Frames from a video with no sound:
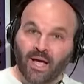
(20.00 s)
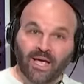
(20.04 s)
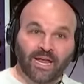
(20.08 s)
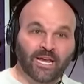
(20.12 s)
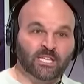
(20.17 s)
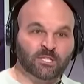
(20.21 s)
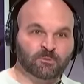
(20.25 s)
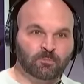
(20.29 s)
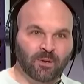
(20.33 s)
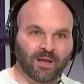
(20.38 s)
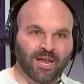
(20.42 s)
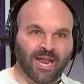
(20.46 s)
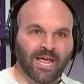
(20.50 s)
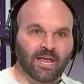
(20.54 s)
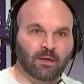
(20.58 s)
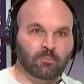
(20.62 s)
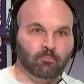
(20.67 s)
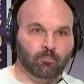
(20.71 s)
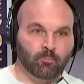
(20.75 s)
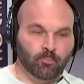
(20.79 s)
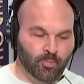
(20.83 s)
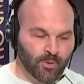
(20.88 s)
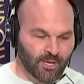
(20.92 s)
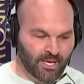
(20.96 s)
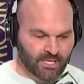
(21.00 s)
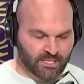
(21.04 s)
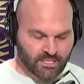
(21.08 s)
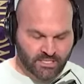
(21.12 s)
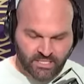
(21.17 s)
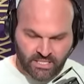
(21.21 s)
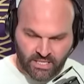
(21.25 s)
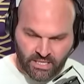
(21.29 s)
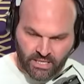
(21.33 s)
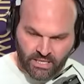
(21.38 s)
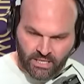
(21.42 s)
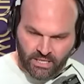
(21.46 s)
It has been a
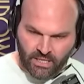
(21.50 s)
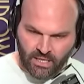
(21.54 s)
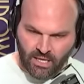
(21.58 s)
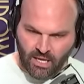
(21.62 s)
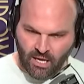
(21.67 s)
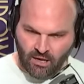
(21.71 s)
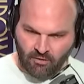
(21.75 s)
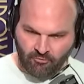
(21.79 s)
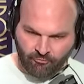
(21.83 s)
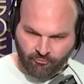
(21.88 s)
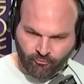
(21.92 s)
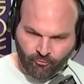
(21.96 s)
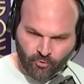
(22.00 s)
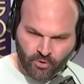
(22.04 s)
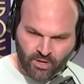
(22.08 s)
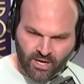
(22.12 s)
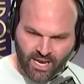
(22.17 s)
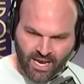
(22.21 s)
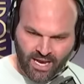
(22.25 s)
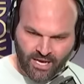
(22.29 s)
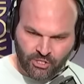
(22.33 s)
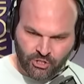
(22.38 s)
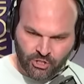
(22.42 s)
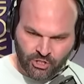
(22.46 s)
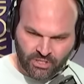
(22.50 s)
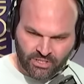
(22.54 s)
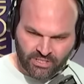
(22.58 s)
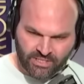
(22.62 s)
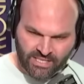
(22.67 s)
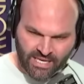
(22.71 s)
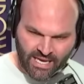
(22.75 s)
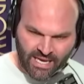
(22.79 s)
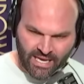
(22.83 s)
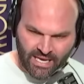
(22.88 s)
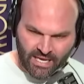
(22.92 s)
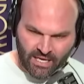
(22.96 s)
busy free agent
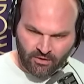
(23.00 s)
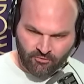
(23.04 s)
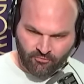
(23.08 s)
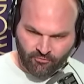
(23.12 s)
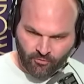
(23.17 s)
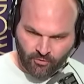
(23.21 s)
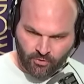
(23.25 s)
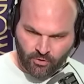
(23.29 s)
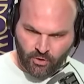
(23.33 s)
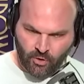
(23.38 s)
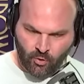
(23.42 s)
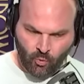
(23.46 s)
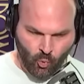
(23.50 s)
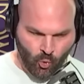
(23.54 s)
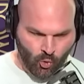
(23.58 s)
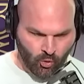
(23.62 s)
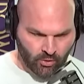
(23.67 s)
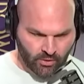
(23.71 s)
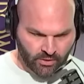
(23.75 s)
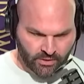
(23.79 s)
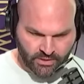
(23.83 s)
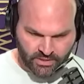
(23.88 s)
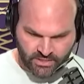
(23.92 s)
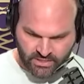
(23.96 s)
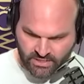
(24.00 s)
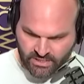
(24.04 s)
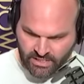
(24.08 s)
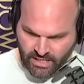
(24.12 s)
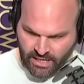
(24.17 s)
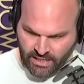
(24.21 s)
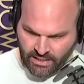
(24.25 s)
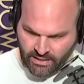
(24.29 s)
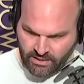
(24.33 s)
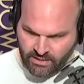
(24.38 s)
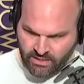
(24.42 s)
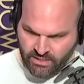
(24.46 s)
day for the New Orleans
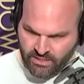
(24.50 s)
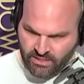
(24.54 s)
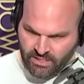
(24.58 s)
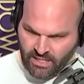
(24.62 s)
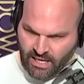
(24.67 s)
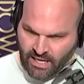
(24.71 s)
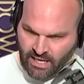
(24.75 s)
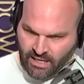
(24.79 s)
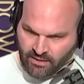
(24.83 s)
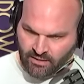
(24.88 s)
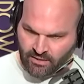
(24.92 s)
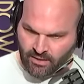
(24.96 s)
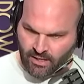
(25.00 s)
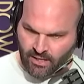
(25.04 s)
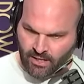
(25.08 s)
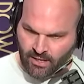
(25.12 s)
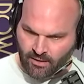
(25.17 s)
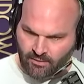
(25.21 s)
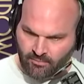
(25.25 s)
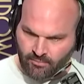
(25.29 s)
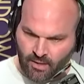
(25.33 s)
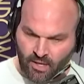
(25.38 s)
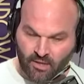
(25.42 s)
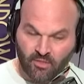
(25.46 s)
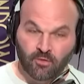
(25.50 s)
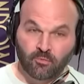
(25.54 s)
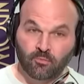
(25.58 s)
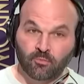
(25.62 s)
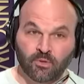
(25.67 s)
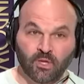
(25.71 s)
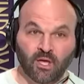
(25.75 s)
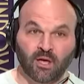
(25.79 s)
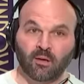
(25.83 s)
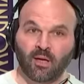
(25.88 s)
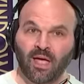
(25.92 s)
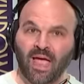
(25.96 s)
Saints, and
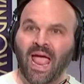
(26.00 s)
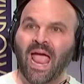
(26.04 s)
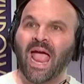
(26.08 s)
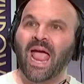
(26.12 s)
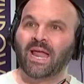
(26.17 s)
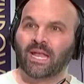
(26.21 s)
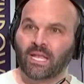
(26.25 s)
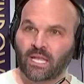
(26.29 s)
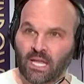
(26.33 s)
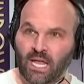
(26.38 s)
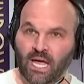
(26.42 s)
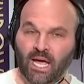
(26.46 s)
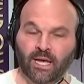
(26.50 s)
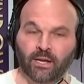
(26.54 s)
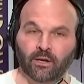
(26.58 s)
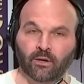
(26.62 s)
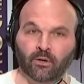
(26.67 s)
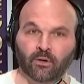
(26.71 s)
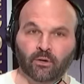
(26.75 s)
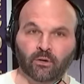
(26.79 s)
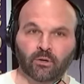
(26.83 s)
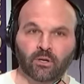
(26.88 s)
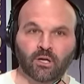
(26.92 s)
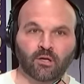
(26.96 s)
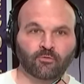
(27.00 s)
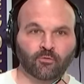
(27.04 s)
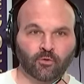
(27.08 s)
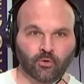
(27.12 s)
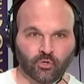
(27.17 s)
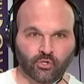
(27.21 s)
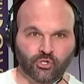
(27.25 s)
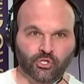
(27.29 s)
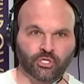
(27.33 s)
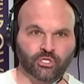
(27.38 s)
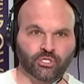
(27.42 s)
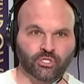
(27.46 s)
the headliner, if
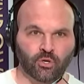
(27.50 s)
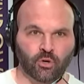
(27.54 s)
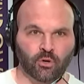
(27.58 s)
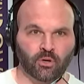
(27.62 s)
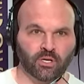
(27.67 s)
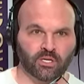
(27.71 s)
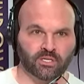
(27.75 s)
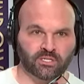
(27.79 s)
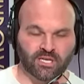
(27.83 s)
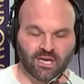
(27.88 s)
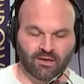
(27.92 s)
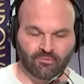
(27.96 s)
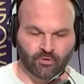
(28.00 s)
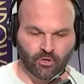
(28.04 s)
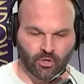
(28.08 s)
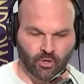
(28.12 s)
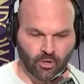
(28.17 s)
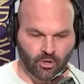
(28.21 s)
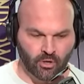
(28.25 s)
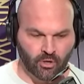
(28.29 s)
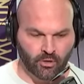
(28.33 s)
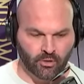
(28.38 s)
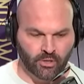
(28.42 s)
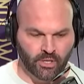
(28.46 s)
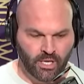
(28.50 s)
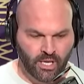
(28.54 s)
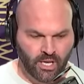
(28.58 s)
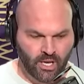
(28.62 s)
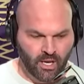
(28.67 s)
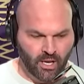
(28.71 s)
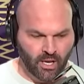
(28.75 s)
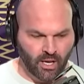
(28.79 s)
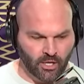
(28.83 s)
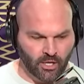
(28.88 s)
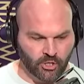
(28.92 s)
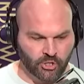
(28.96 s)
you're just joining us, haven't heard,
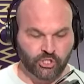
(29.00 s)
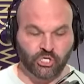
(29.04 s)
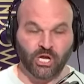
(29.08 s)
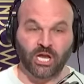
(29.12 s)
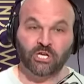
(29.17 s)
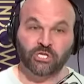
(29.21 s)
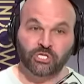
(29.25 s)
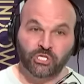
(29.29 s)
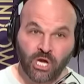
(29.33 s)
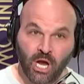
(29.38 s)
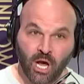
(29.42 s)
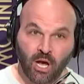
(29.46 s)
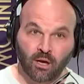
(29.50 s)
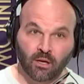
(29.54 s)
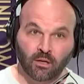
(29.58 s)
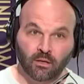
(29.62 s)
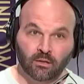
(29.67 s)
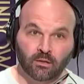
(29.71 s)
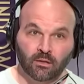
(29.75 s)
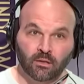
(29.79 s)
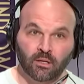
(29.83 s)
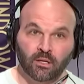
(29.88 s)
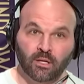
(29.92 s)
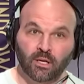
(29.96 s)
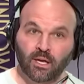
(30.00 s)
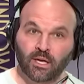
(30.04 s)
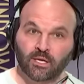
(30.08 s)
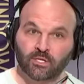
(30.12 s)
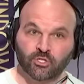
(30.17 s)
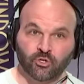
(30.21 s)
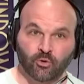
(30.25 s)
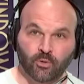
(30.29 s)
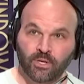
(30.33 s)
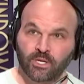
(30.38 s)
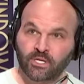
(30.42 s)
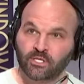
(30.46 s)
Chase Young
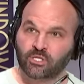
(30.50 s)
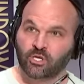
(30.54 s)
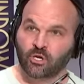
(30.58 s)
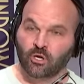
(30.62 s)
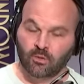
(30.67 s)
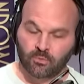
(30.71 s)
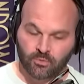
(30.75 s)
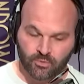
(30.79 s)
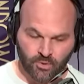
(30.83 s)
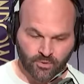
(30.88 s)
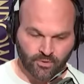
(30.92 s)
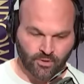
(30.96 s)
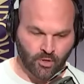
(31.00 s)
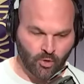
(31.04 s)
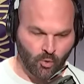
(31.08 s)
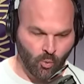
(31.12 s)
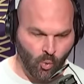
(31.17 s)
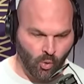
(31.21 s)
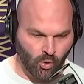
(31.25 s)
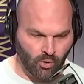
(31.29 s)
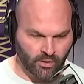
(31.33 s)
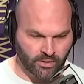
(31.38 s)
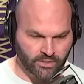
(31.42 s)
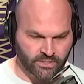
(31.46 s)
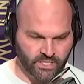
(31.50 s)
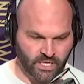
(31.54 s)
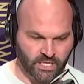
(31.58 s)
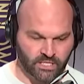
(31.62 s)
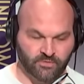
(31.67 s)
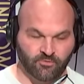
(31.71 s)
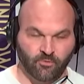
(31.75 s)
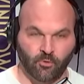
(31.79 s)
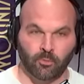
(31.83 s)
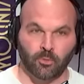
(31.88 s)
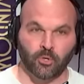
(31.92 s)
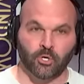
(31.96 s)
has agreed to terms with the New Orleans
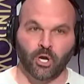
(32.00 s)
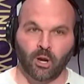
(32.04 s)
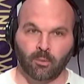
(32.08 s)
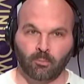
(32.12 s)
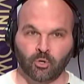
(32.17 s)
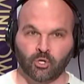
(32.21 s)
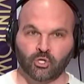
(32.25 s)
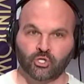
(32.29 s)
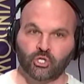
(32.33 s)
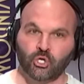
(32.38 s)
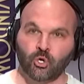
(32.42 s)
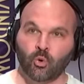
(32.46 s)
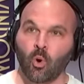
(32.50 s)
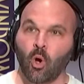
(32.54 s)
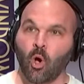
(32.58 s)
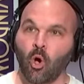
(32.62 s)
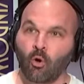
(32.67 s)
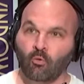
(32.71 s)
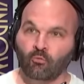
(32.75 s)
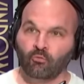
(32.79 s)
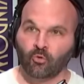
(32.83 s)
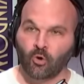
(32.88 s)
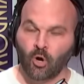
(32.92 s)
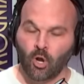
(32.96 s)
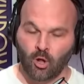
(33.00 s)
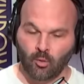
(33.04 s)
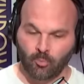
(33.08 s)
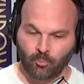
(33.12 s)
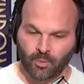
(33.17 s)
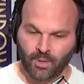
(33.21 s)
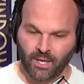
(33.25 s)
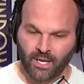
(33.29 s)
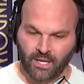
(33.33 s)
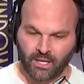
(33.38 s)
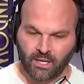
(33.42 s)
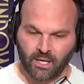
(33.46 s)
Saints, former #2 overall
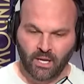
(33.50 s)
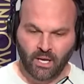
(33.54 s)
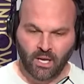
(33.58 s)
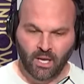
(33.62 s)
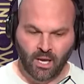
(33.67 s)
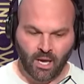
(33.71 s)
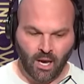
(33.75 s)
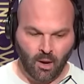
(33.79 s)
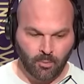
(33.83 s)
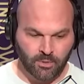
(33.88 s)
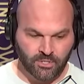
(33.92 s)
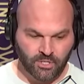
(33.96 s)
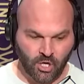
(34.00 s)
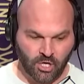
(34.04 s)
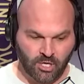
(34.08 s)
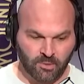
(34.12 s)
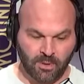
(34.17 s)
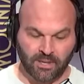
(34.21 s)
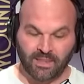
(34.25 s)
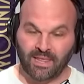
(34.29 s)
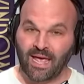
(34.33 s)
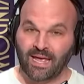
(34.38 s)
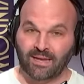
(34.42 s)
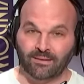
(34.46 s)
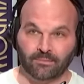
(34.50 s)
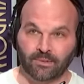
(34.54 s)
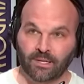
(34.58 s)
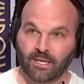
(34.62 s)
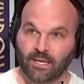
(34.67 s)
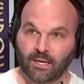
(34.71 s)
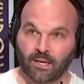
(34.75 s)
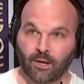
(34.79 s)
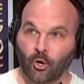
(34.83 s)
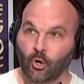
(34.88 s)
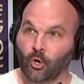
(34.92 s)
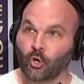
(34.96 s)
pick. We talked about that
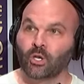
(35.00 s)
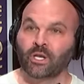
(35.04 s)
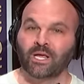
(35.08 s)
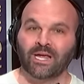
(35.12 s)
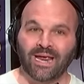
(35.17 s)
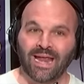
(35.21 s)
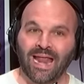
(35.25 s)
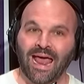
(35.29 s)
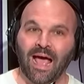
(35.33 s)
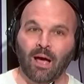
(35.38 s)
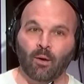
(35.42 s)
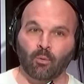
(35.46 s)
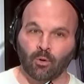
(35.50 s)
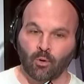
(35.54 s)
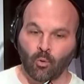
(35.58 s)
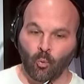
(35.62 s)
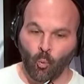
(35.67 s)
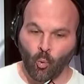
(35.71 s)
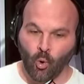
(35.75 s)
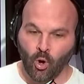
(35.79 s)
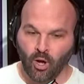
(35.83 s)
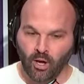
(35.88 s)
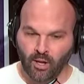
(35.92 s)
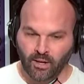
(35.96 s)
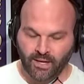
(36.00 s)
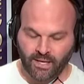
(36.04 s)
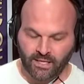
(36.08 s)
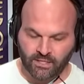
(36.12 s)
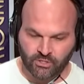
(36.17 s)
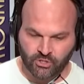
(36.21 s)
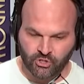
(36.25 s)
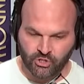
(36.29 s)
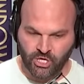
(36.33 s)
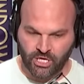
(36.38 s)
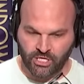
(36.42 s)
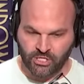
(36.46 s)
early in hour 1
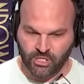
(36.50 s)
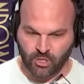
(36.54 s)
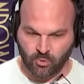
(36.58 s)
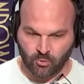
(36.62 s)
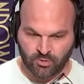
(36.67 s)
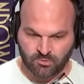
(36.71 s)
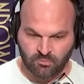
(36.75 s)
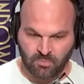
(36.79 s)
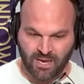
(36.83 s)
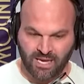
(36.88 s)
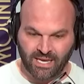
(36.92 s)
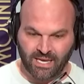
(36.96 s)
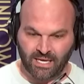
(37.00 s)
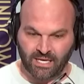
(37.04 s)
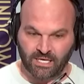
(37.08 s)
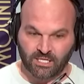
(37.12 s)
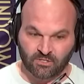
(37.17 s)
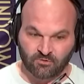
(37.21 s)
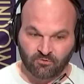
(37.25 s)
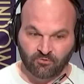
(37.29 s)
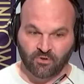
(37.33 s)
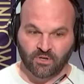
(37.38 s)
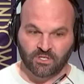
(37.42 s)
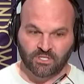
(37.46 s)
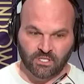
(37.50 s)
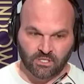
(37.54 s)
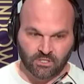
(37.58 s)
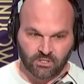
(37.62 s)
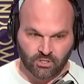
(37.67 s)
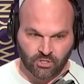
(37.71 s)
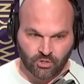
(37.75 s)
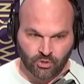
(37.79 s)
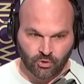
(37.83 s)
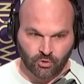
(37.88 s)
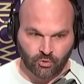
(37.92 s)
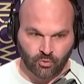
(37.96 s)
as Chase Young was making his
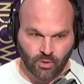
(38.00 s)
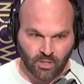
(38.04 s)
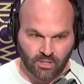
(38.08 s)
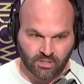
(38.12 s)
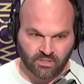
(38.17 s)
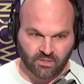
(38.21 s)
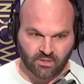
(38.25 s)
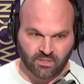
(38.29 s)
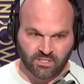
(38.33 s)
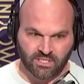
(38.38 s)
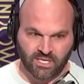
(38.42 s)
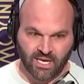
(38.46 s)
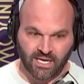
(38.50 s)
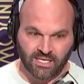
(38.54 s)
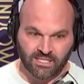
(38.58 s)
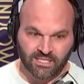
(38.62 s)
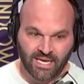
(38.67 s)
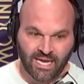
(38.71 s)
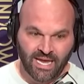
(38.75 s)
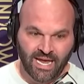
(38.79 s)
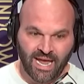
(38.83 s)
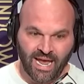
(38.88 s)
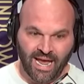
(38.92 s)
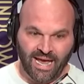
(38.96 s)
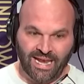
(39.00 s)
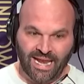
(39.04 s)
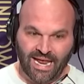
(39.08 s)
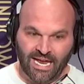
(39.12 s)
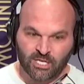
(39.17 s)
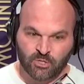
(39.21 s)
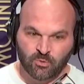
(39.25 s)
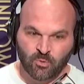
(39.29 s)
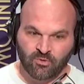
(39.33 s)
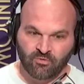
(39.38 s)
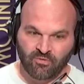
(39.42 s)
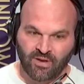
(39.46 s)
visit to the Saints, and
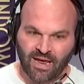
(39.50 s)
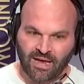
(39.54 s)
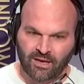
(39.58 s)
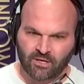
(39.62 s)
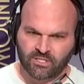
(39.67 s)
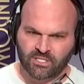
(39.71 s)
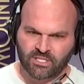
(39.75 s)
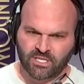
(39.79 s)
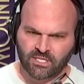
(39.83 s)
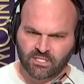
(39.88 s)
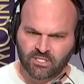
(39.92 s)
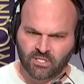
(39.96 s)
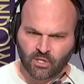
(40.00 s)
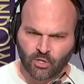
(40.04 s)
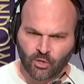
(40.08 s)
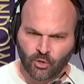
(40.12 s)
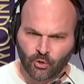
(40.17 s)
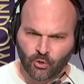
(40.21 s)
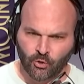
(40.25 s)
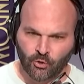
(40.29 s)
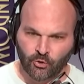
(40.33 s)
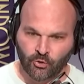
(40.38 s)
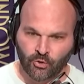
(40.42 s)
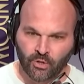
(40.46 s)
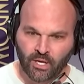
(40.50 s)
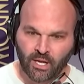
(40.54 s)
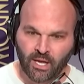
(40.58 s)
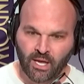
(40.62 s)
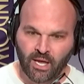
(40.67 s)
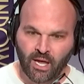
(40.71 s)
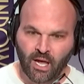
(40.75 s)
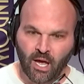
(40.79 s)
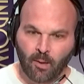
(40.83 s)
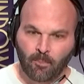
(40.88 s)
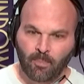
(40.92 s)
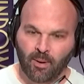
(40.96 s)
as we've now since learned,
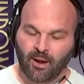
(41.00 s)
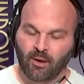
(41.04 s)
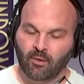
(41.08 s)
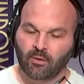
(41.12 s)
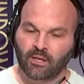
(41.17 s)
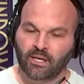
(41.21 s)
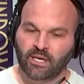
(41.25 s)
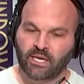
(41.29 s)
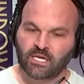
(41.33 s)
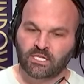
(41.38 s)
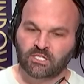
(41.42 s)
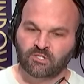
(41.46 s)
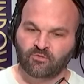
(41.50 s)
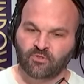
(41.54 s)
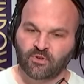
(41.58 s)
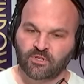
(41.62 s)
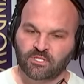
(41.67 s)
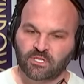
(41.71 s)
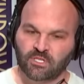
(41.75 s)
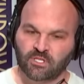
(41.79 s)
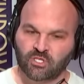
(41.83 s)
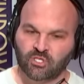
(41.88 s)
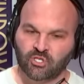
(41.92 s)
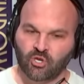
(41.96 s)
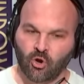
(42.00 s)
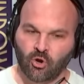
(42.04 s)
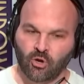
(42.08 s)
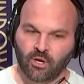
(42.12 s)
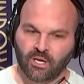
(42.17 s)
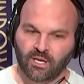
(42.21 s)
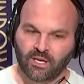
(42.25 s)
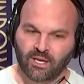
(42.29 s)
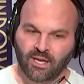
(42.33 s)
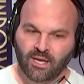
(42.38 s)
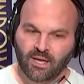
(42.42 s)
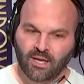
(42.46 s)
apparently his visit
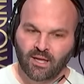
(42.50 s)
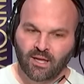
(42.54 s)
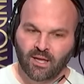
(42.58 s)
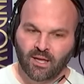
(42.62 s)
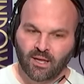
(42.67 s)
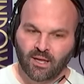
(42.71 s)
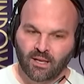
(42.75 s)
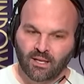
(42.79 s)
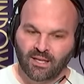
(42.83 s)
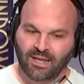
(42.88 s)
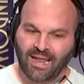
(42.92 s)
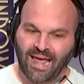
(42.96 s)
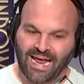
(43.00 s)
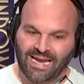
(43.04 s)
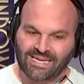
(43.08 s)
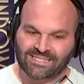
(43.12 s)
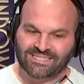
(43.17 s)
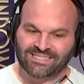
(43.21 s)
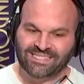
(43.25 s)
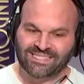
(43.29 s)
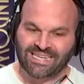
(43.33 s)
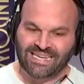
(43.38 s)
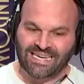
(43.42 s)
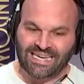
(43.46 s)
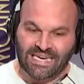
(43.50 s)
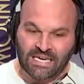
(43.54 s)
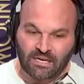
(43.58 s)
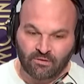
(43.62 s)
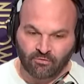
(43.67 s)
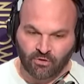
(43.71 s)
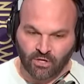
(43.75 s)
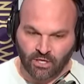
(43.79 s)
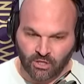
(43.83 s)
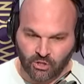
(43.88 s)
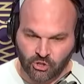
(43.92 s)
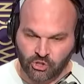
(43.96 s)
started last
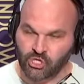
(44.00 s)
evening.